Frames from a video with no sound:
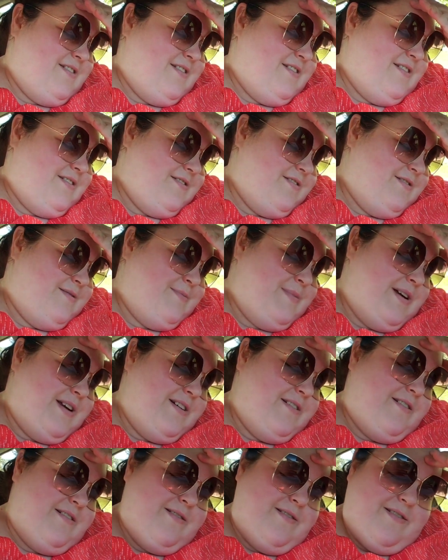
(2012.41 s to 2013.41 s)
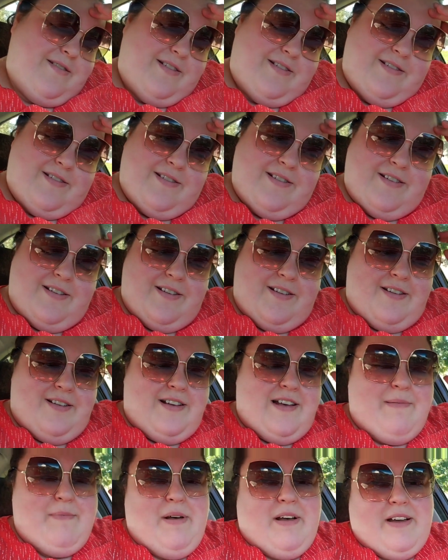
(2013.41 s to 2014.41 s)
Oh, my God.
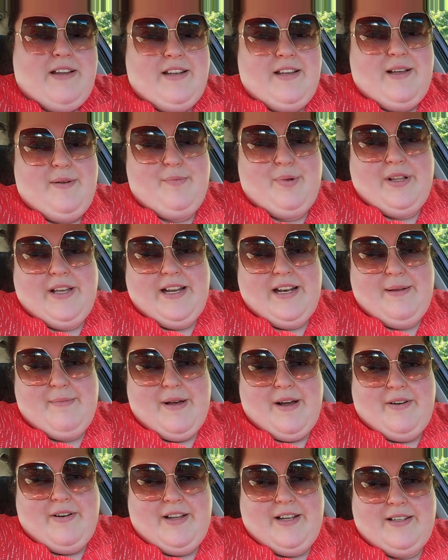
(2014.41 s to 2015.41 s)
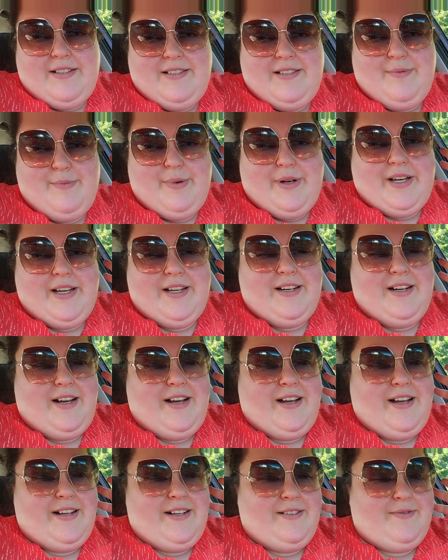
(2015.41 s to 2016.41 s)
I'm not going to complain about it, but
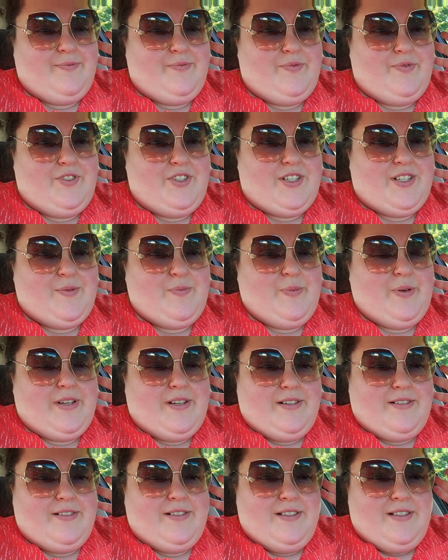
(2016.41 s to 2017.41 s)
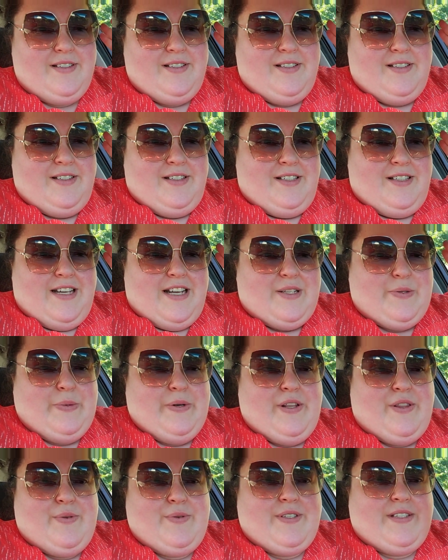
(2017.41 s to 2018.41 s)
I've just been. It's
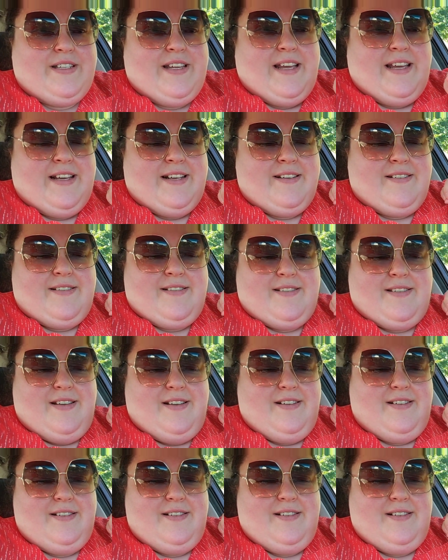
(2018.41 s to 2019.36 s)
one of those days.